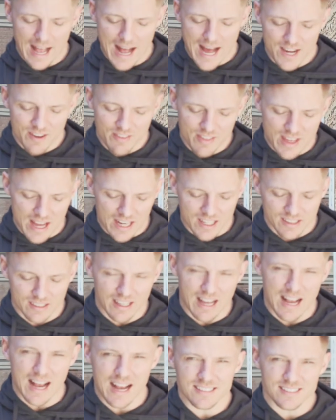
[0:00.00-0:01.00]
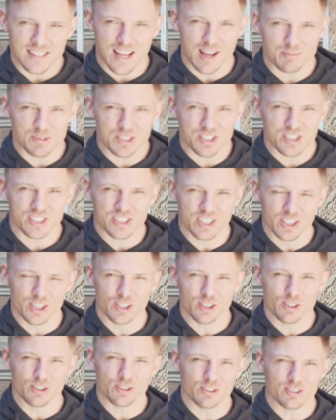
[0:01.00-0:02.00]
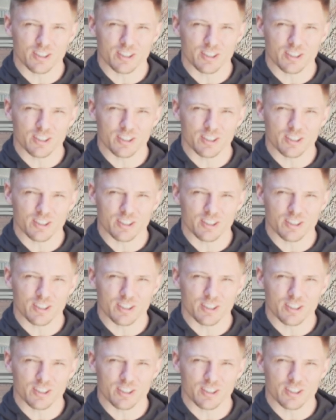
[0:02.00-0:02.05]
out of that class, I'm still